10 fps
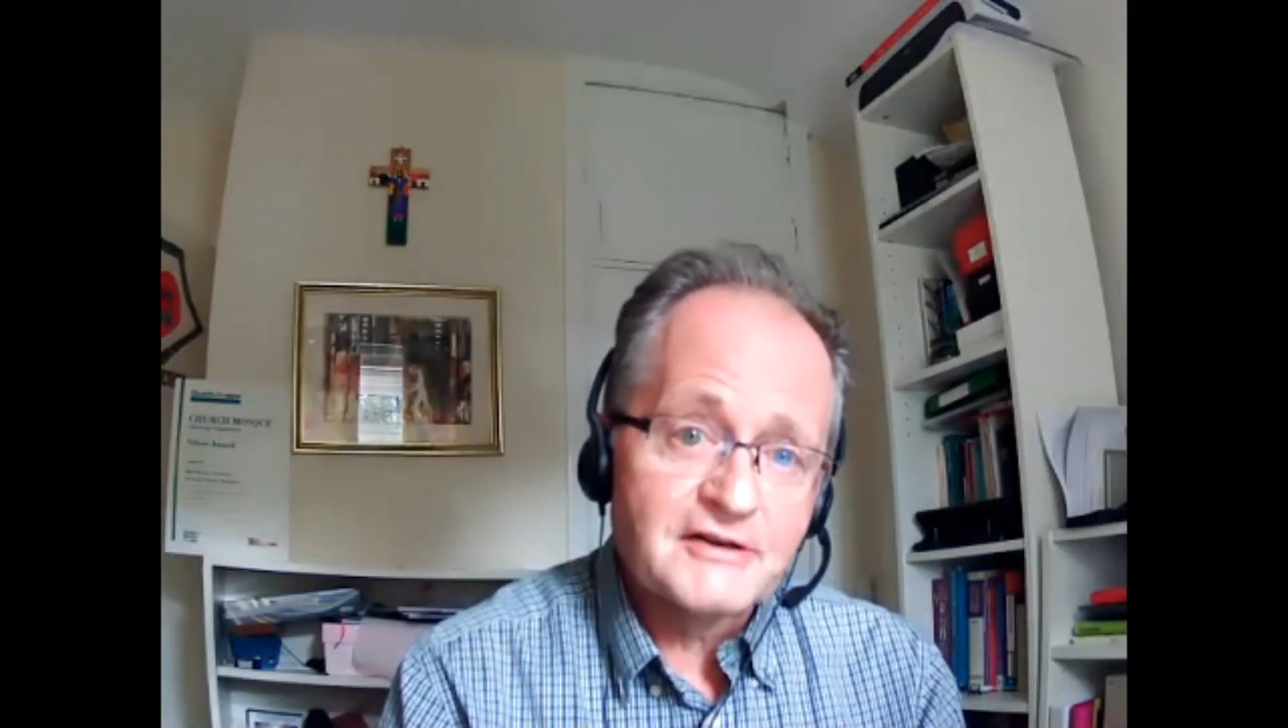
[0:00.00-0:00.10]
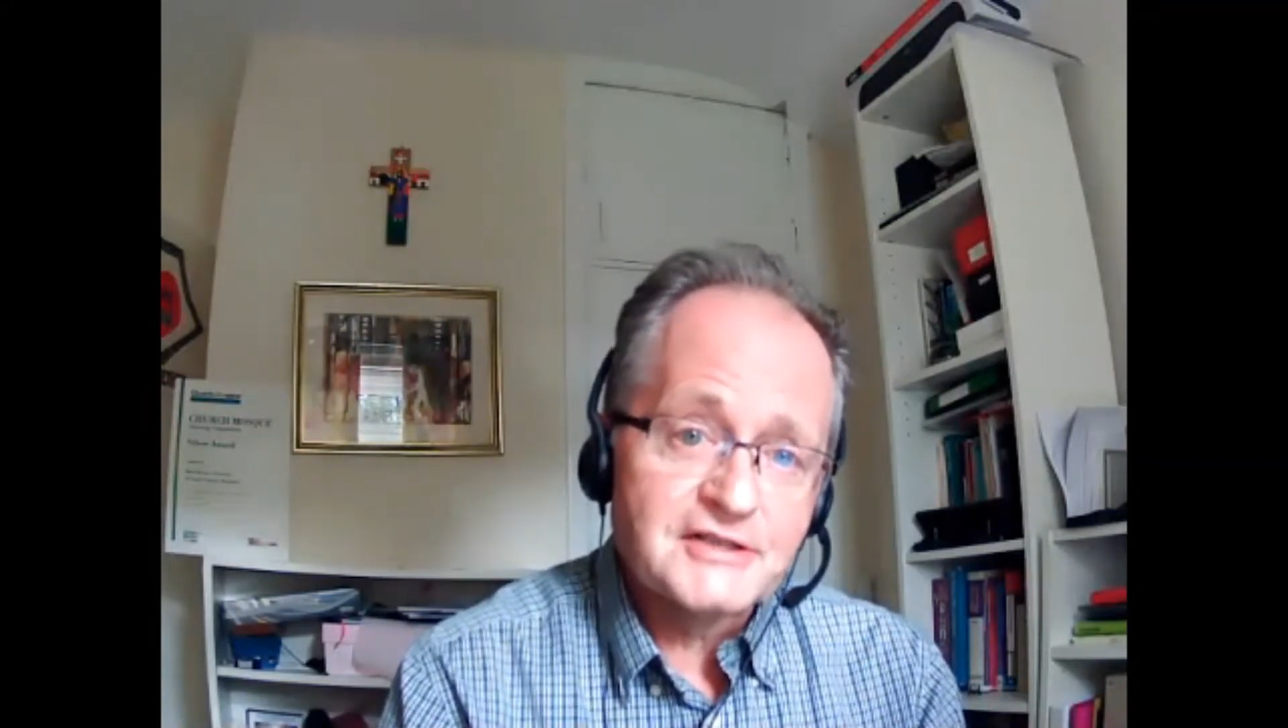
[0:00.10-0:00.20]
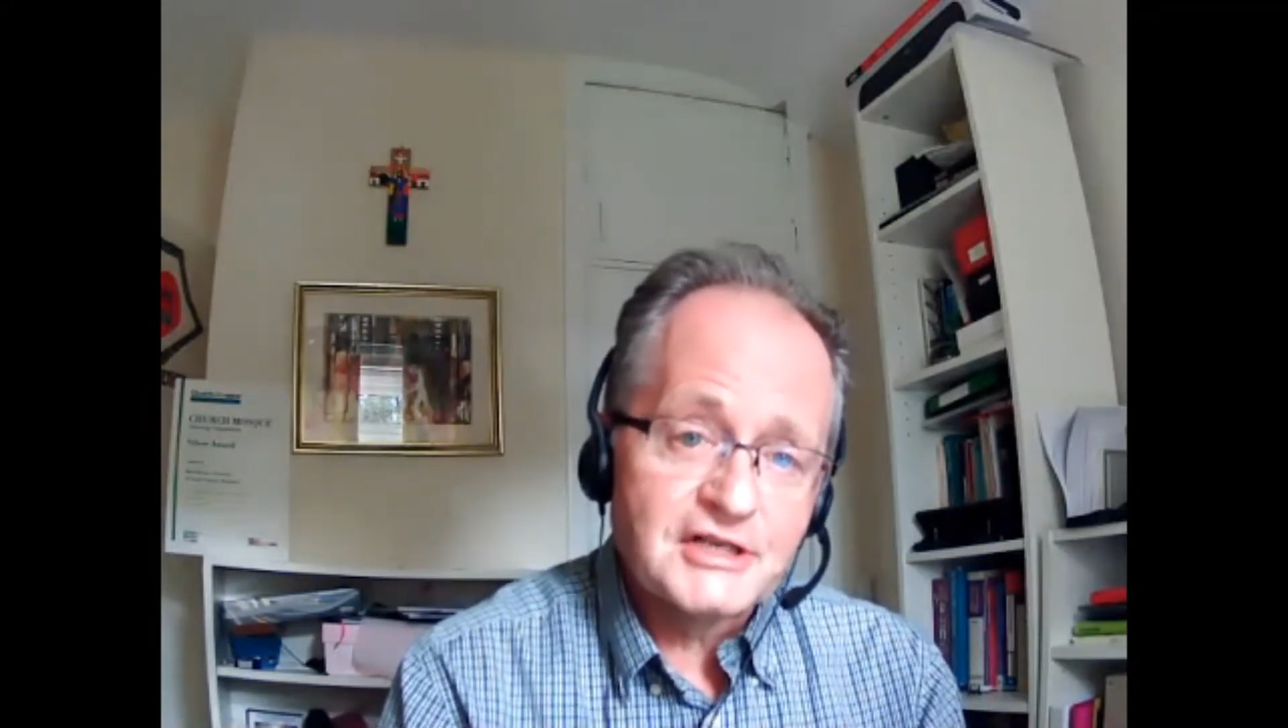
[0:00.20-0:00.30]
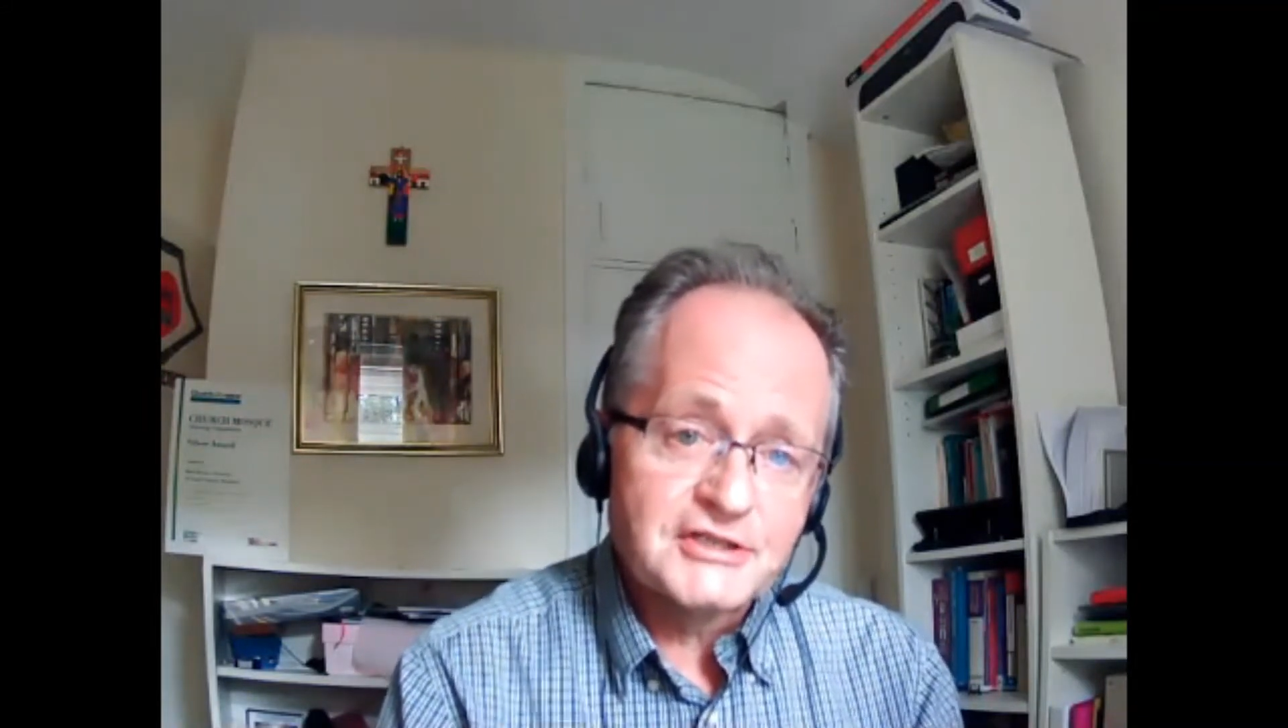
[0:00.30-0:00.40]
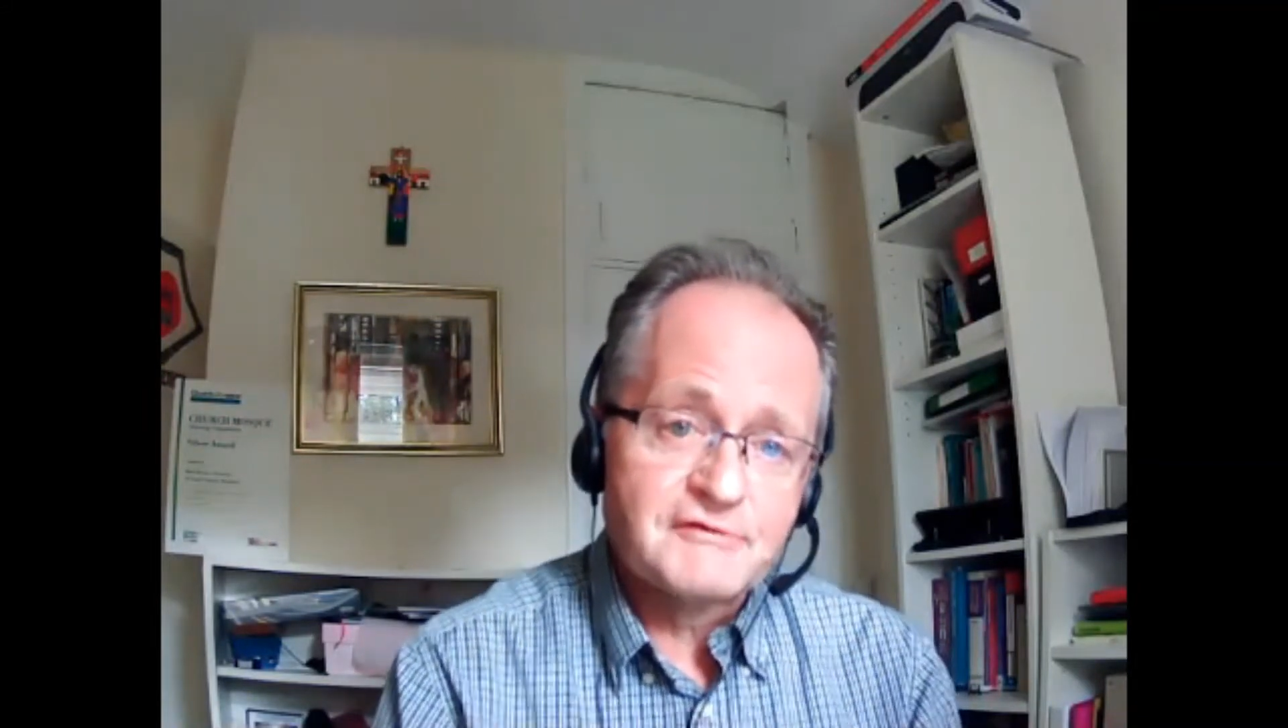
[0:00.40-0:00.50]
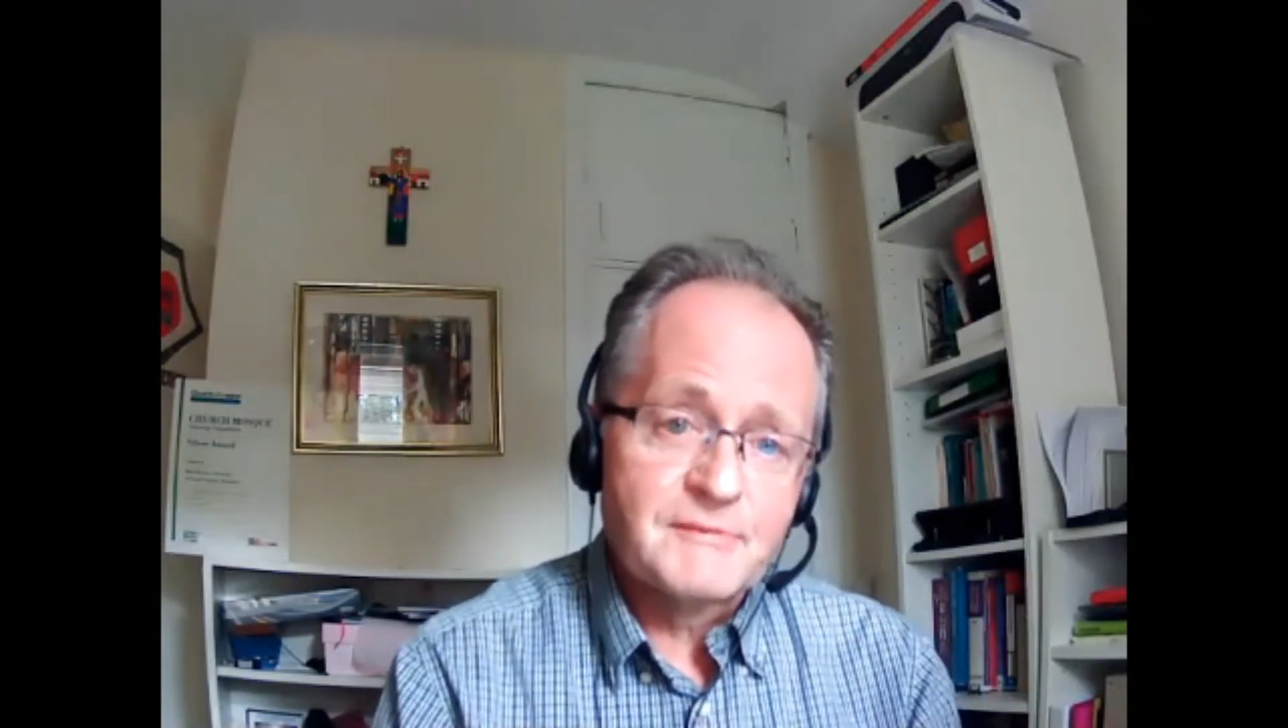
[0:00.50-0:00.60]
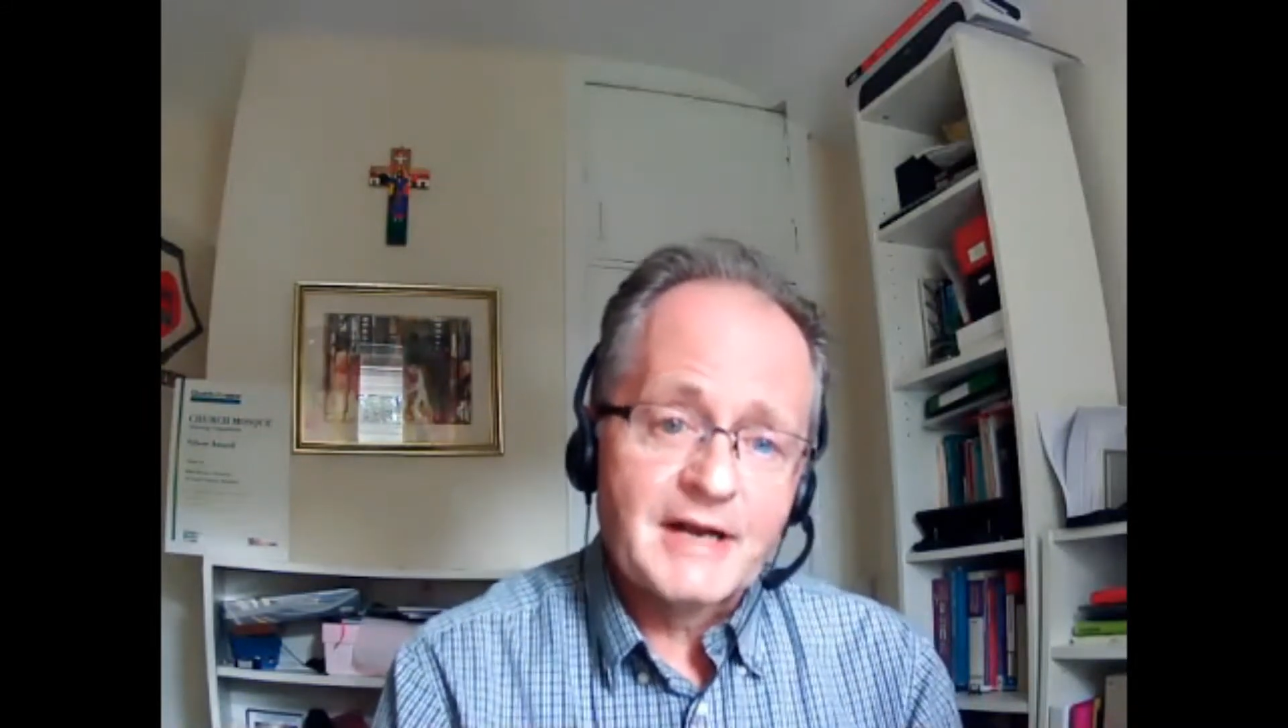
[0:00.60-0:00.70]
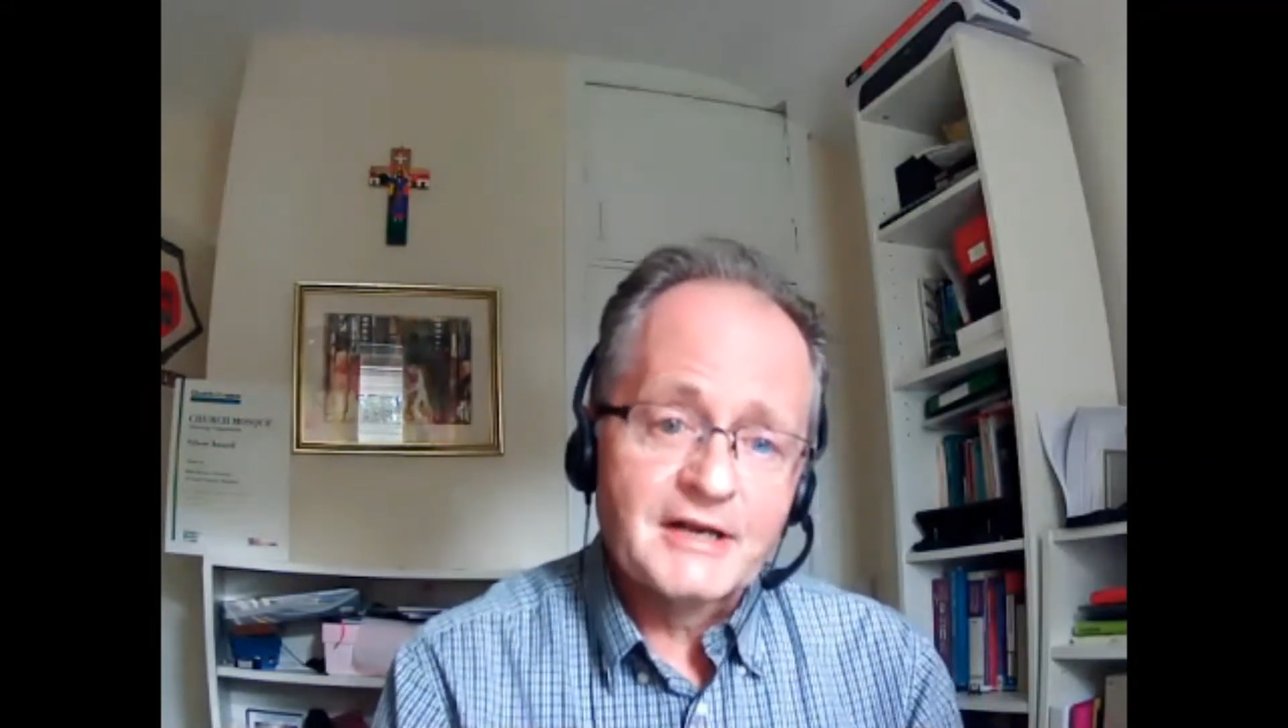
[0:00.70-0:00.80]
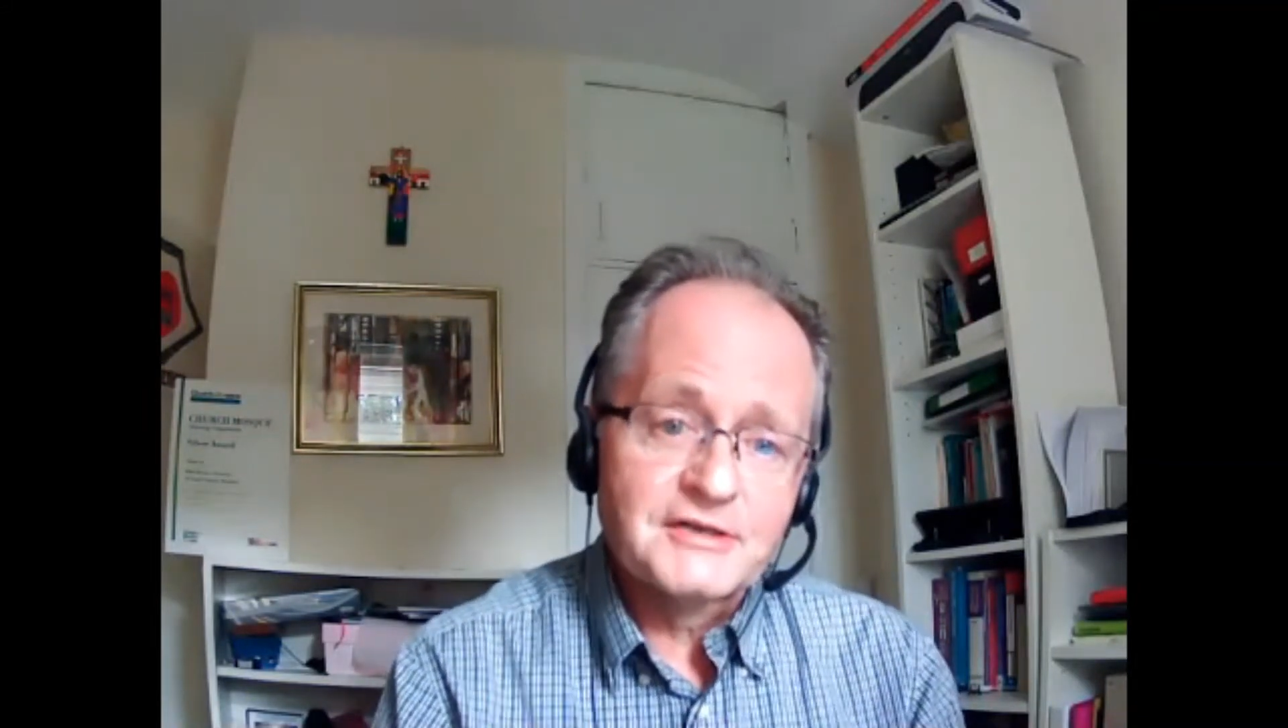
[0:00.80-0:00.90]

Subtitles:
Extinction Rebellion